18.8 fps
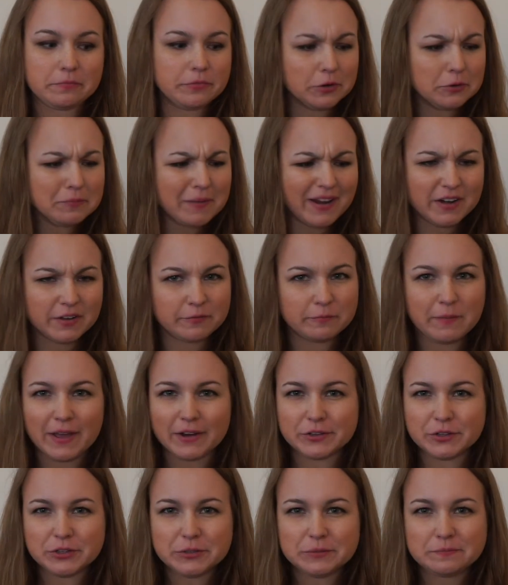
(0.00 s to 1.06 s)
They're made of
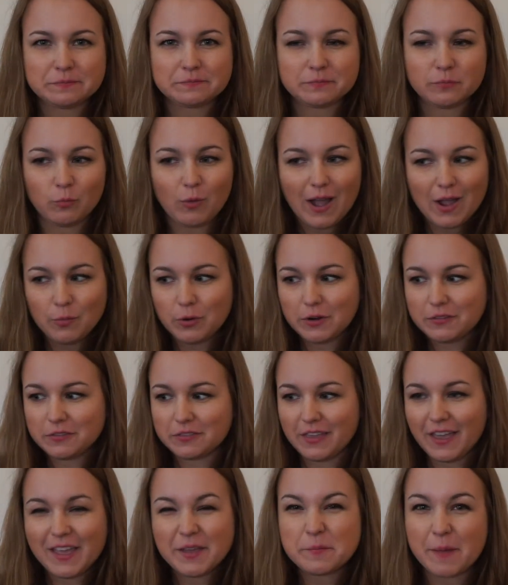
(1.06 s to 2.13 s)
metal. Why weren't
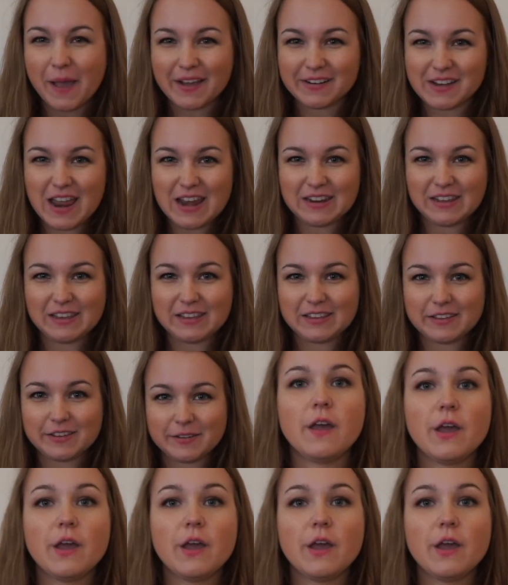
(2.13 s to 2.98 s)
they magnetic?